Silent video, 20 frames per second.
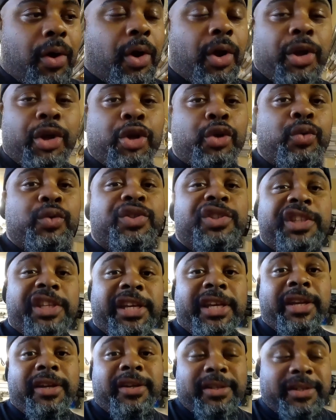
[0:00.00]
a new seat
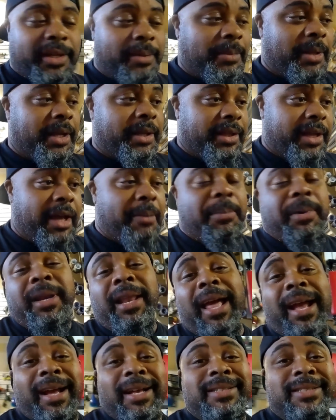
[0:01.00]
or something like that, but like
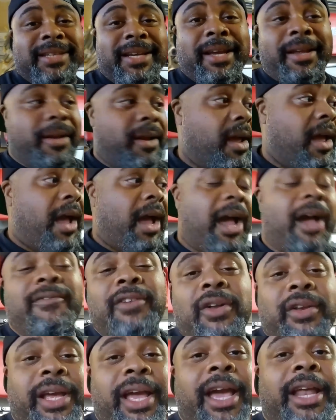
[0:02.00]
I said, I've
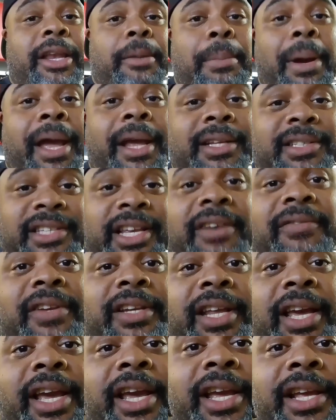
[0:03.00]
only had the bike 7
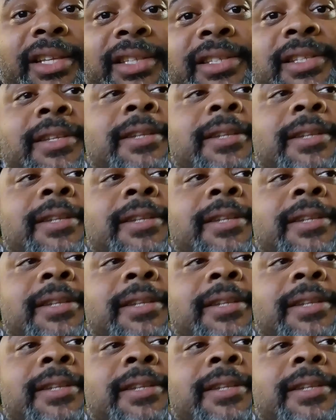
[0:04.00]
days.